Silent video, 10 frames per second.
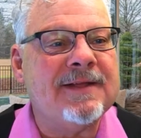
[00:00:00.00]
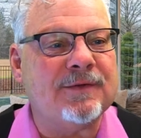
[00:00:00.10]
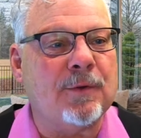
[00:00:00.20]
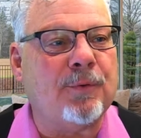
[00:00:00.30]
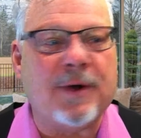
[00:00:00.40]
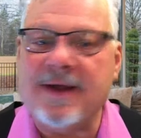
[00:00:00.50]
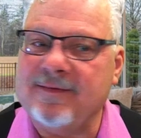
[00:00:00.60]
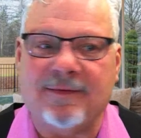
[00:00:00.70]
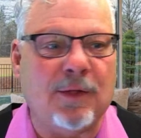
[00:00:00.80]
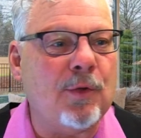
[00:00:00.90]
So
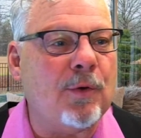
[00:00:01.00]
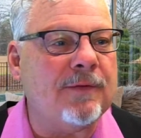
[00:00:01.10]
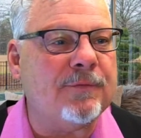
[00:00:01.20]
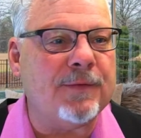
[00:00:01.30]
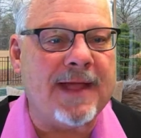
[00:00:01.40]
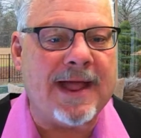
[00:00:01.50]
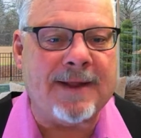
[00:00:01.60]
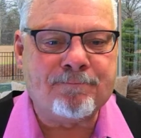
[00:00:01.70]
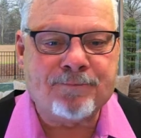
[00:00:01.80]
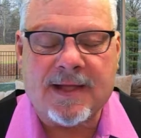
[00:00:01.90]
praise the Lord for that.